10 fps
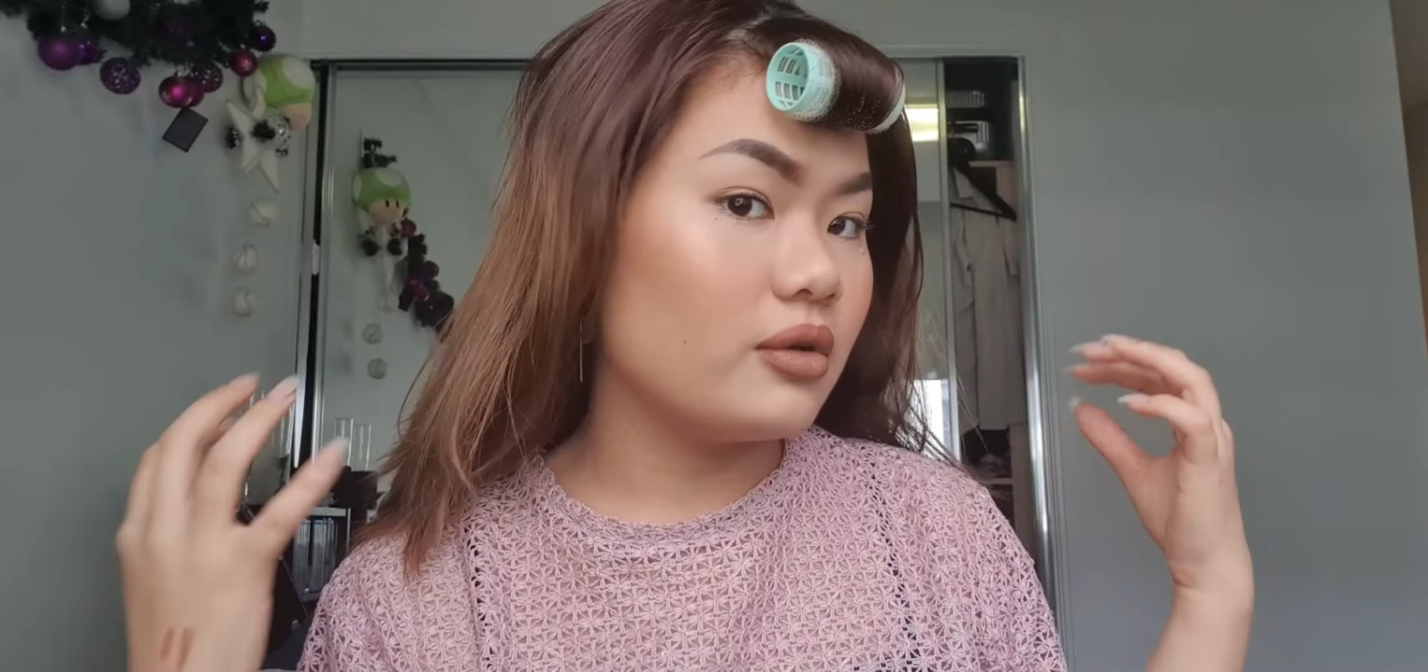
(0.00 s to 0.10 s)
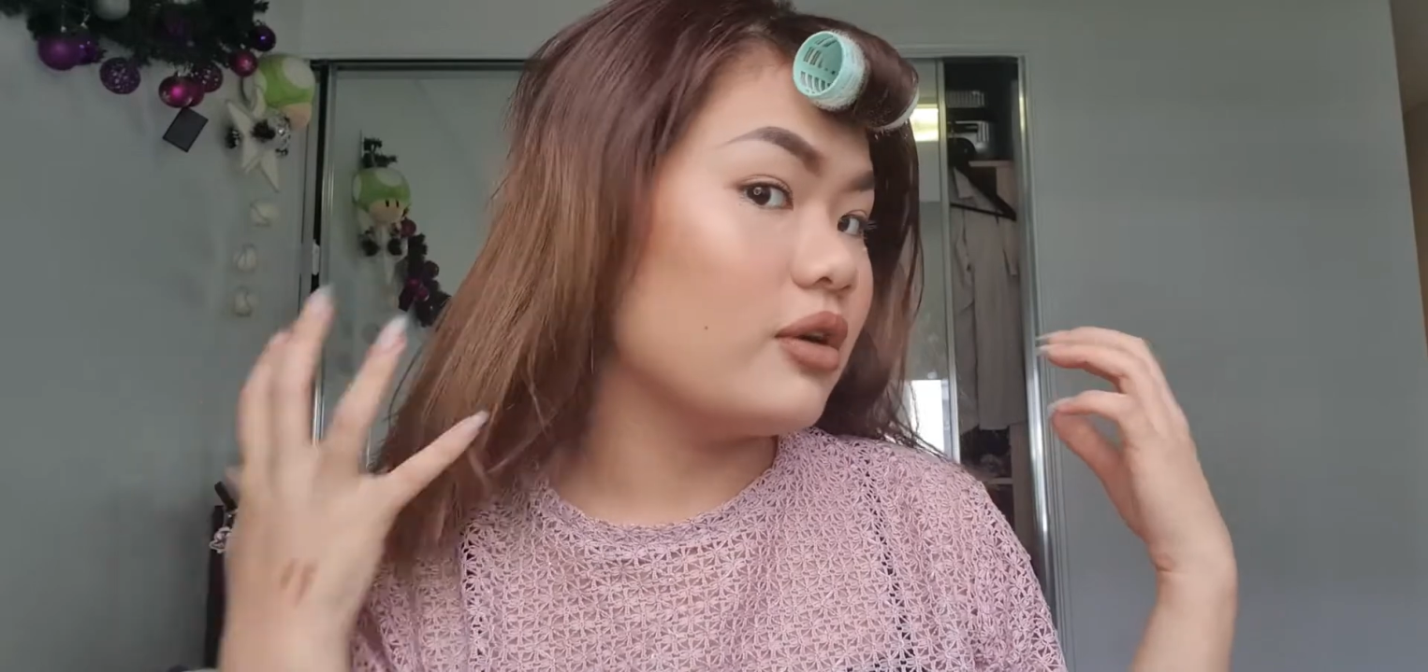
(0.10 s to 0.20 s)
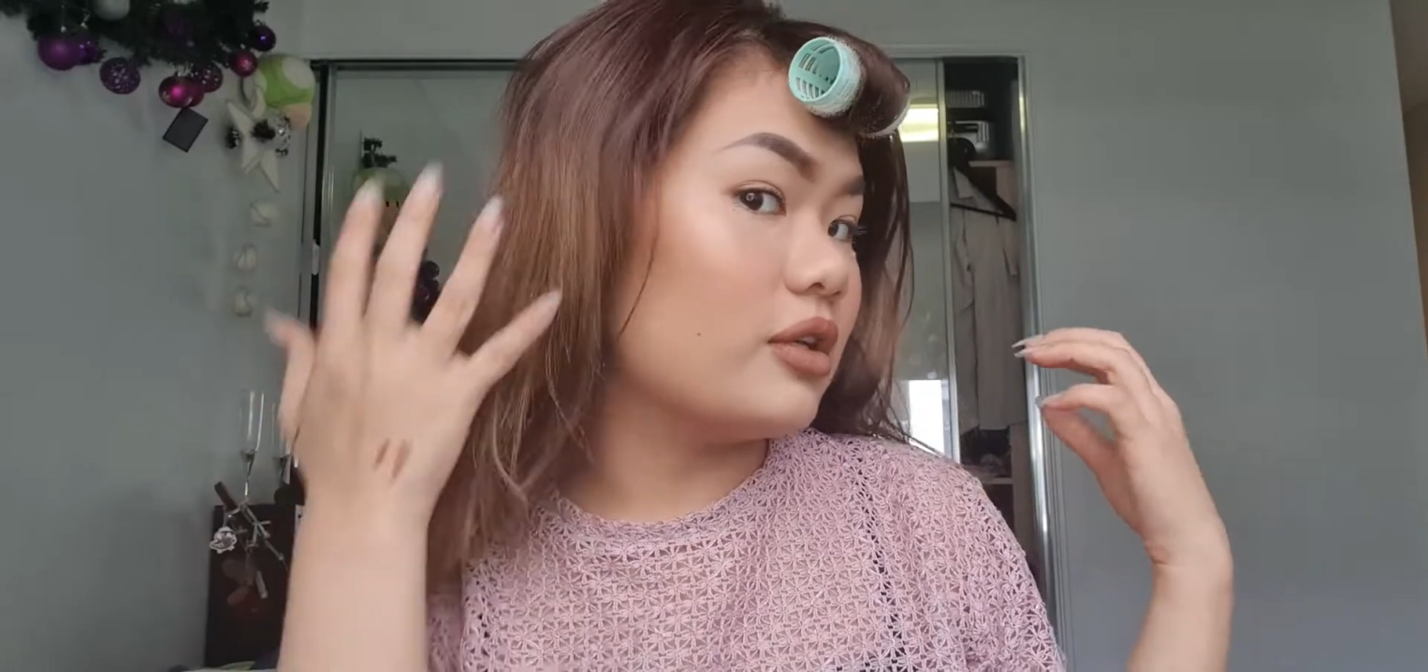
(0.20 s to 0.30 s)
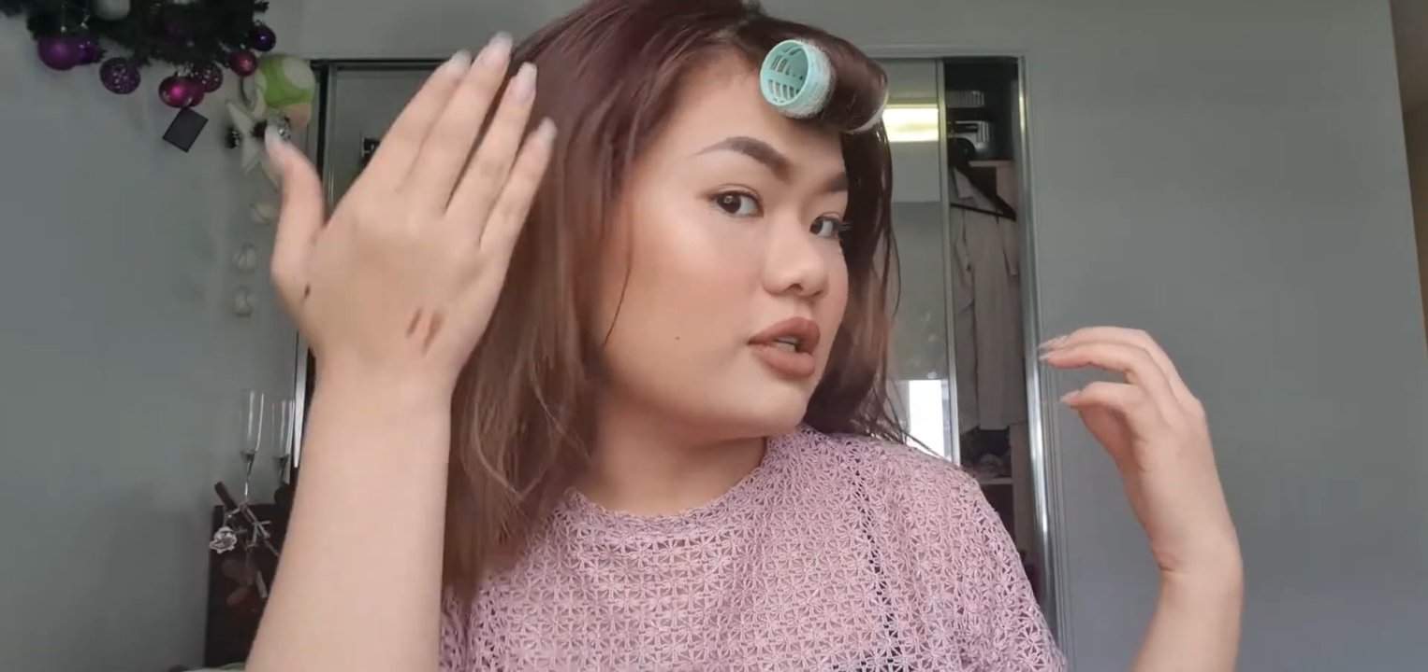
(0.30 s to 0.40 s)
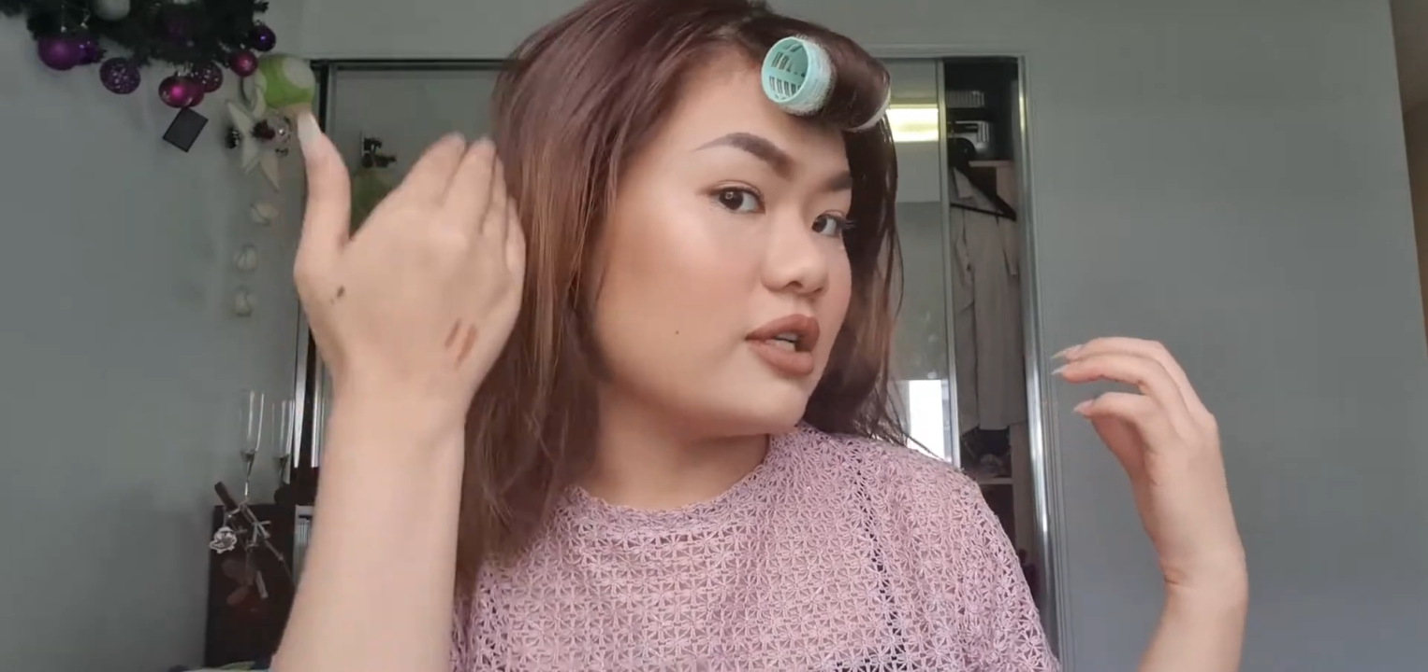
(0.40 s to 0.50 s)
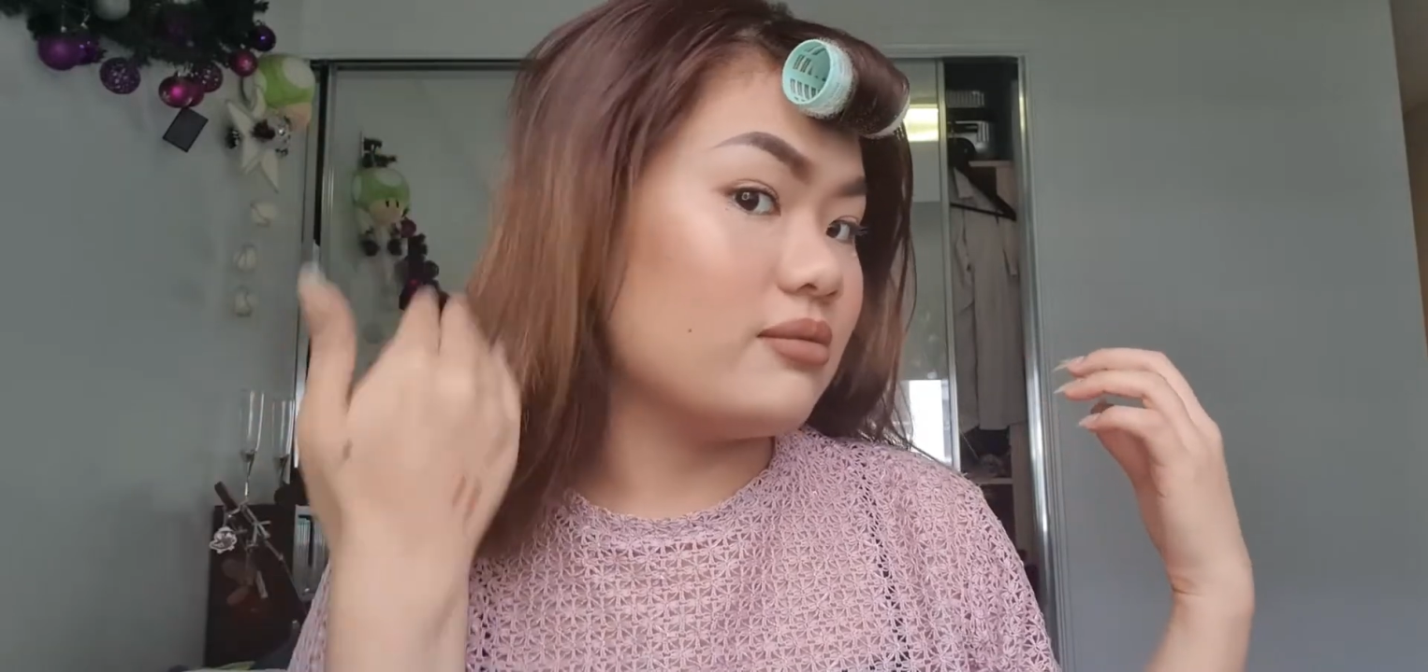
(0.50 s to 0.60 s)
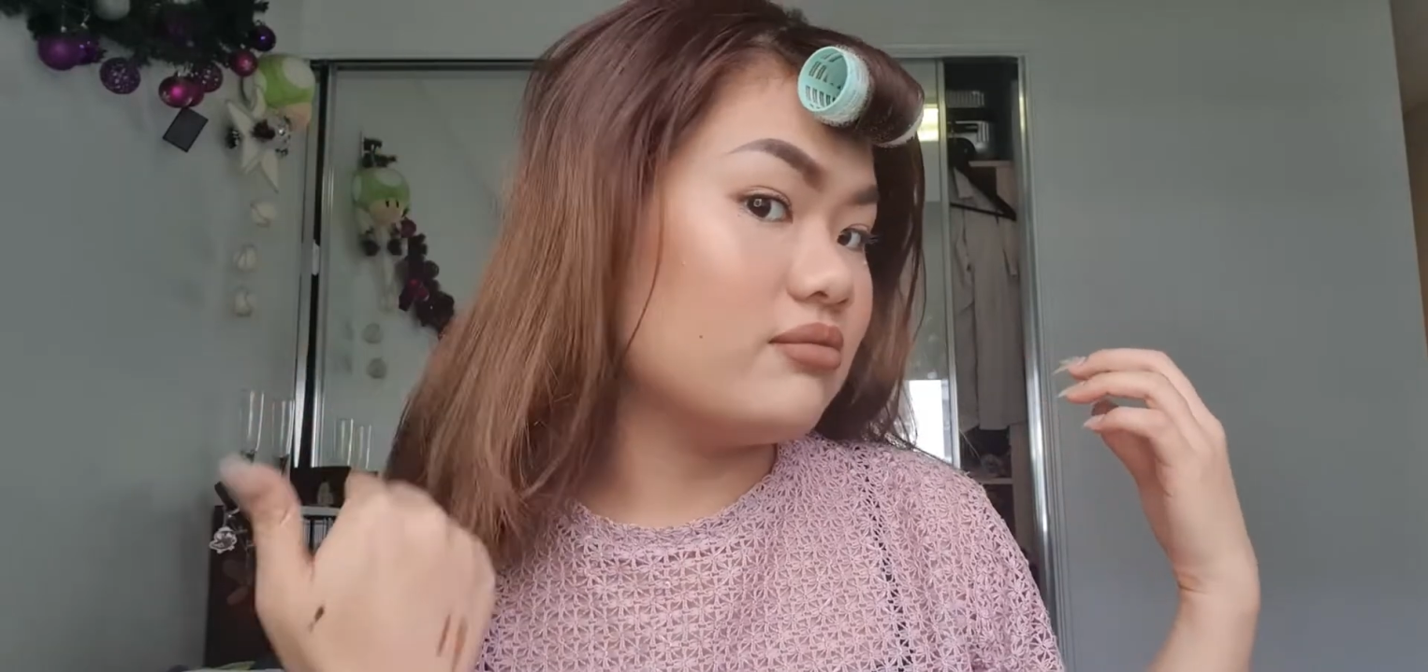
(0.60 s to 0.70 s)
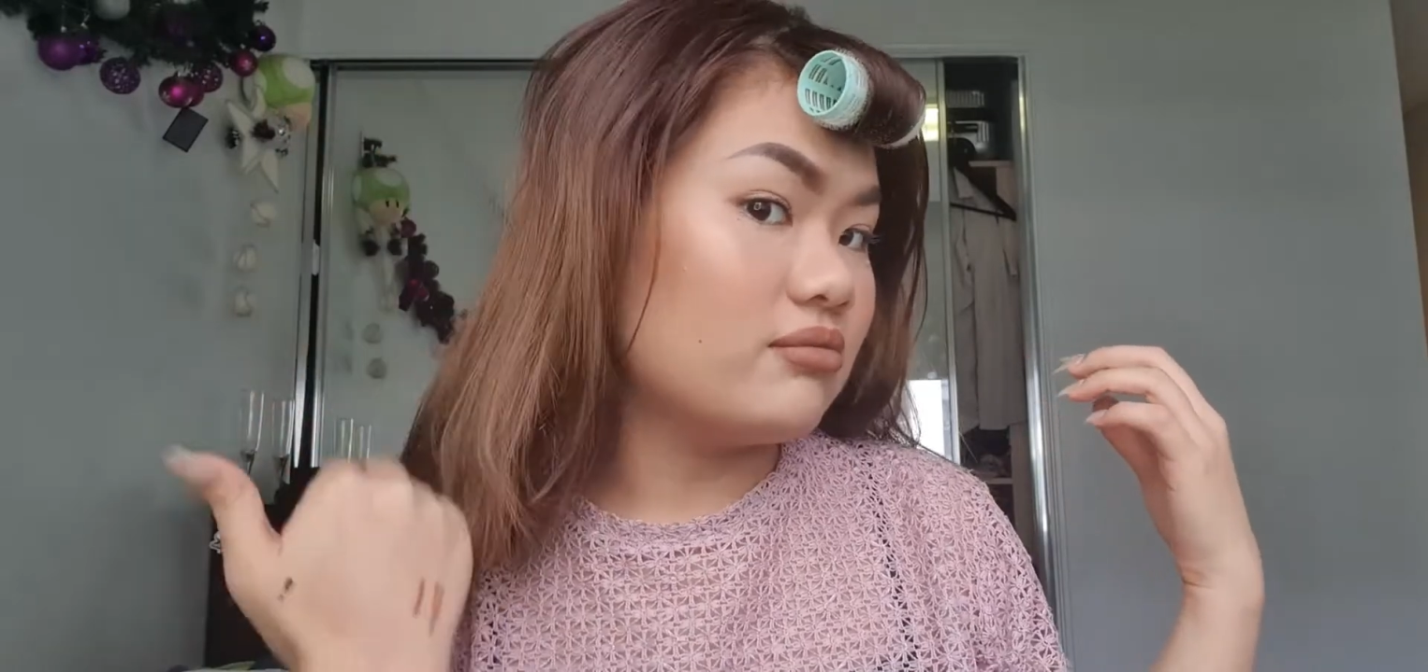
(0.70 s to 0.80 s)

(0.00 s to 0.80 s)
on the